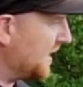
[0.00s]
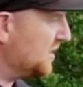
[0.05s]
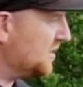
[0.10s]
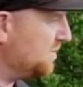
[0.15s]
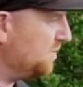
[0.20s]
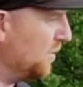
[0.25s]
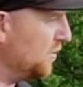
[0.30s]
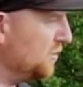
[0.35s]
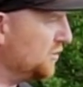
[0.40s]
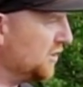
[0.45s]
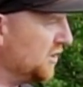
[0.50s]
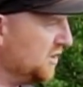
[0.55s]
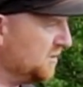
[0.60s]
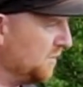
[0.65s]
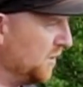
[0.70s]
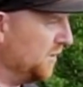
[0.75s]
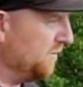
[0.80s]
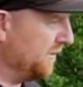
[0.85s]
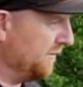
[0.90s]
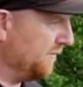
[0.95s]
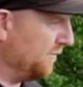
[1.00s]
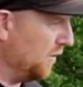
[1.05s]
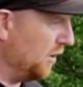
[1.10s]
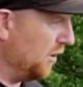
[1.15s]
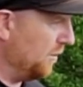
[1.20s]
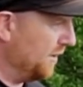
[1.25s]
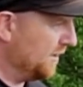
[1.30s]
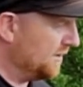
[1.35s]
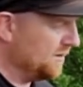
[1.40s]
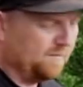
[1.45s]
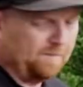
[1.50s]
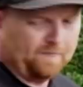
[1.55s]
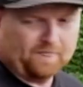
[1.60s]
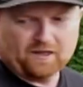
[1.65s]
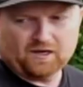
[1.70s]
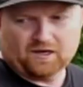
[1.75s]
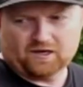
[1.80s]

like a sponge and is moving forward.